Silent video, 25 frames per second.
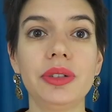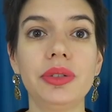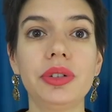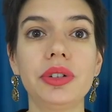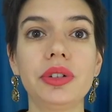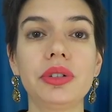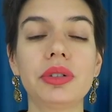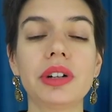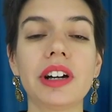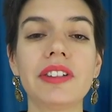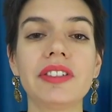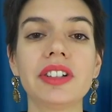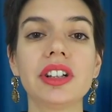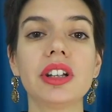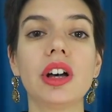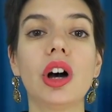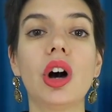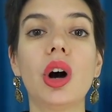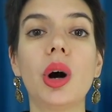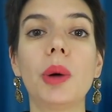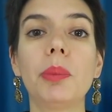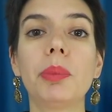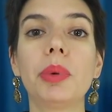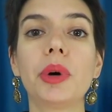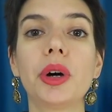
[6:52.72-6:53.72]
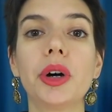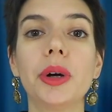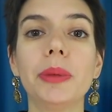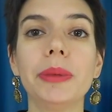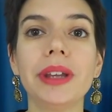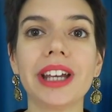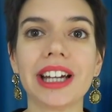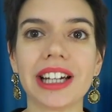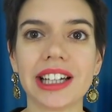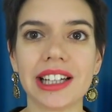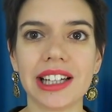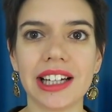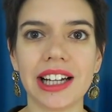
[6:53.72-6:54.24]
If you travel en
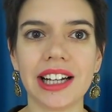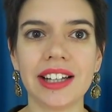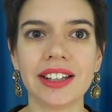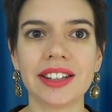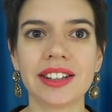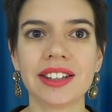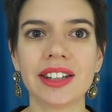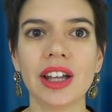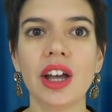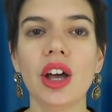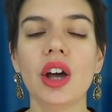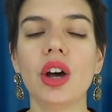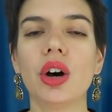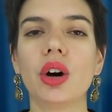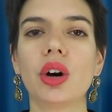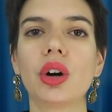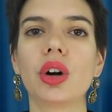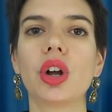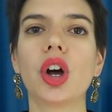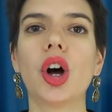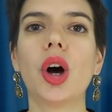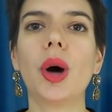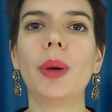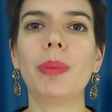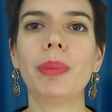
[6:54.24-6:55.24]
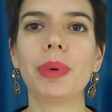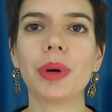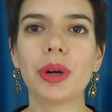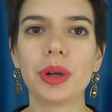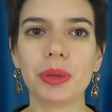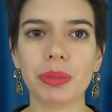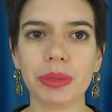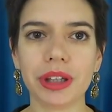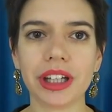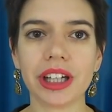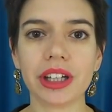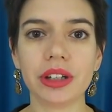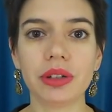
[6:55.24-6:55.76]
première classe or en
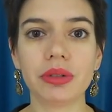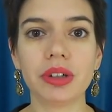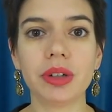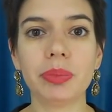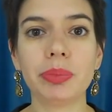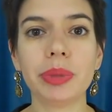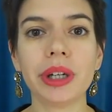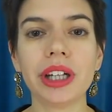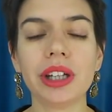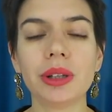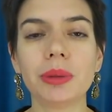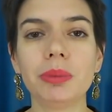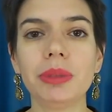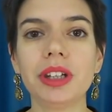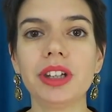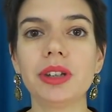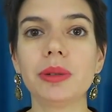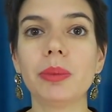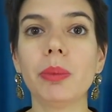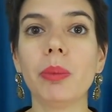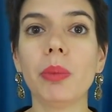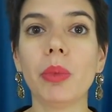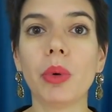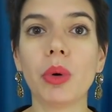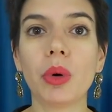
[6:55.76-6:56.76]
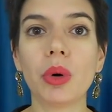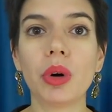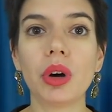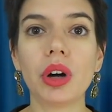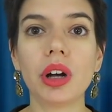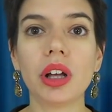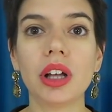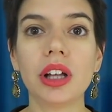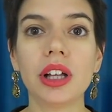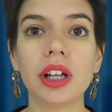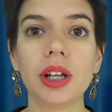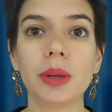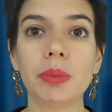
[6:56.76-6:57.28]
première, you will pay a bit
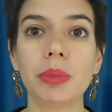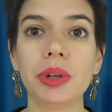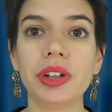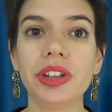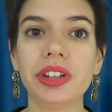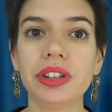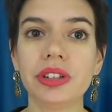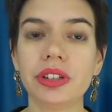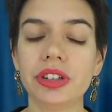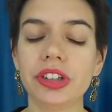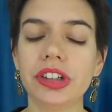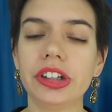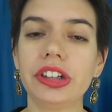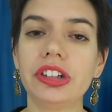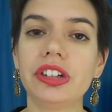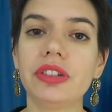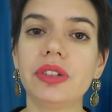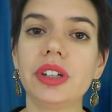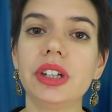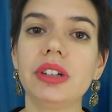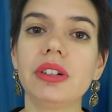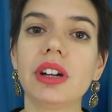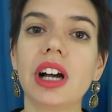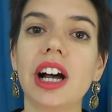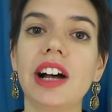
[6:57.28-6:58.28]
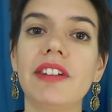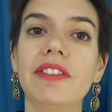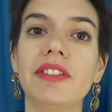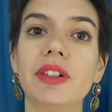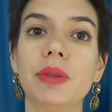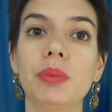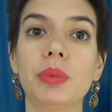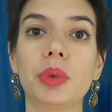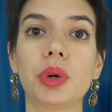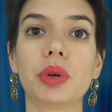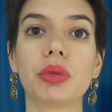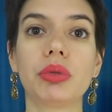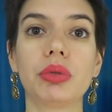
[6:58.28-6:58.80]
more, but in a TGV you have
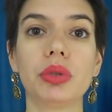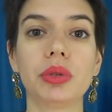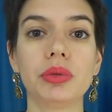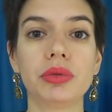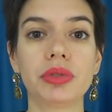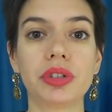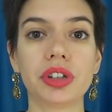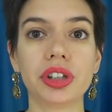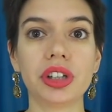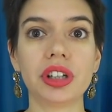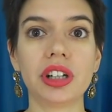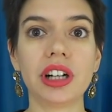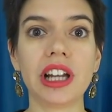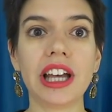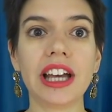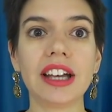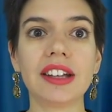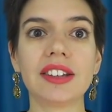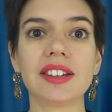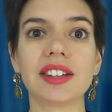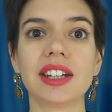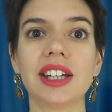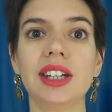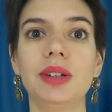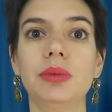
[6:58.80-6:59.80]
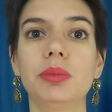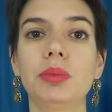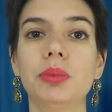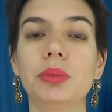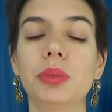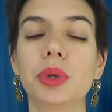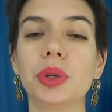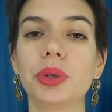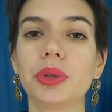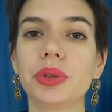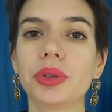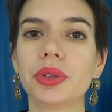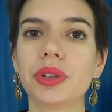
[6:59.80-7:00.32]
more room for your legs and
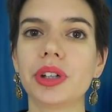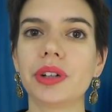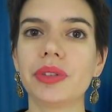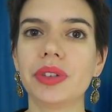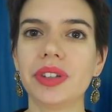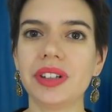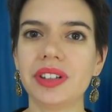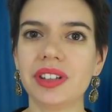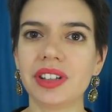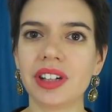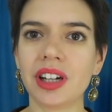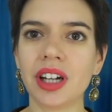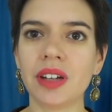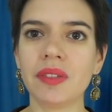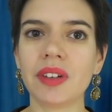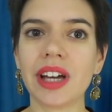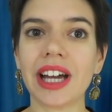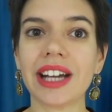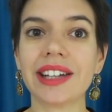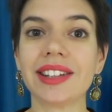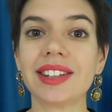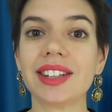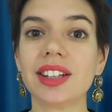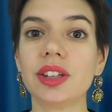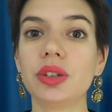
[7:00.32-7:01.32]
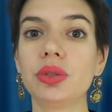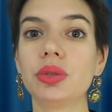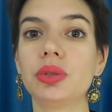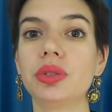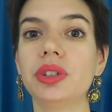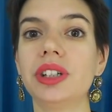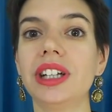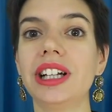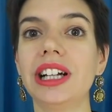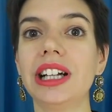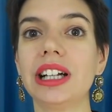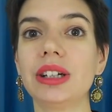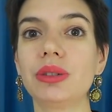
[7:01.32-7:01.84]
most of the time access to
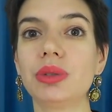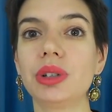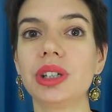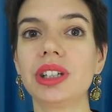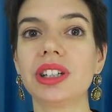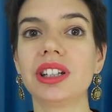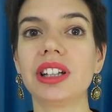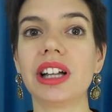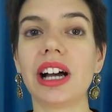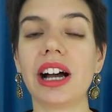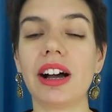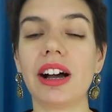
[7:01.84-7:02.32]
an electrical